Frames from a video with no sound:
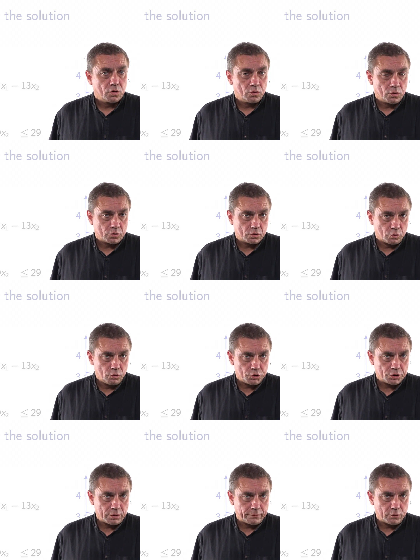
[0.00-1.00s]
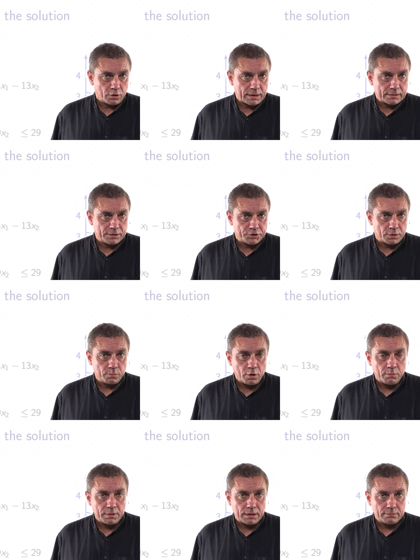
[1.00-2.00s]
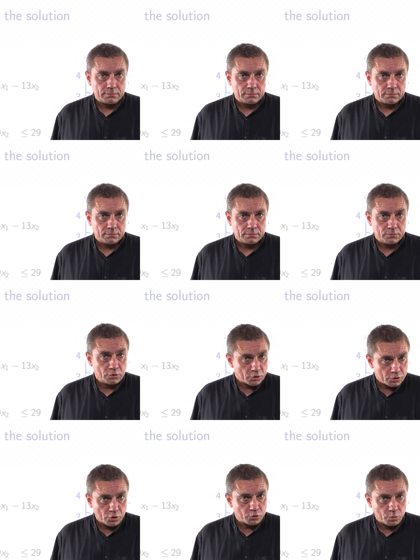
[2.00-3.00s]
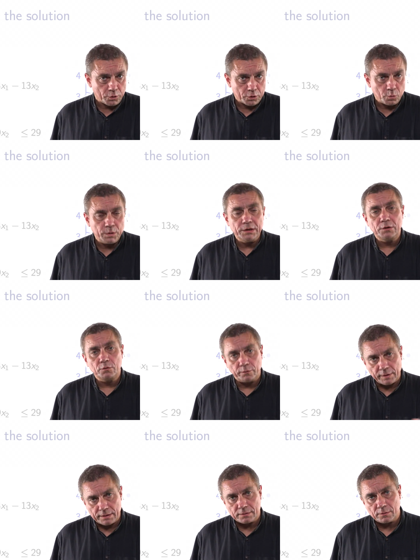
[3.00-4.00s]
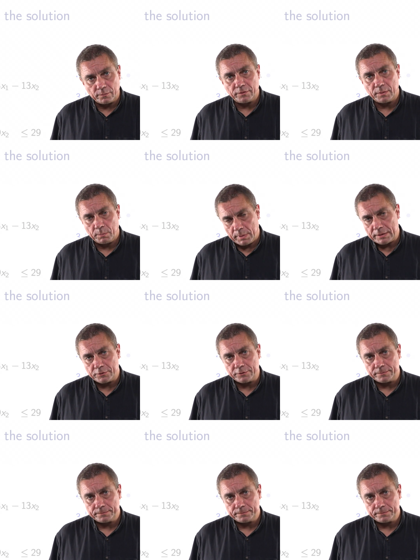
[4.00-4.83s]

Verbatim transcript: the solution of the relaxation problem does not work. We need to find something better.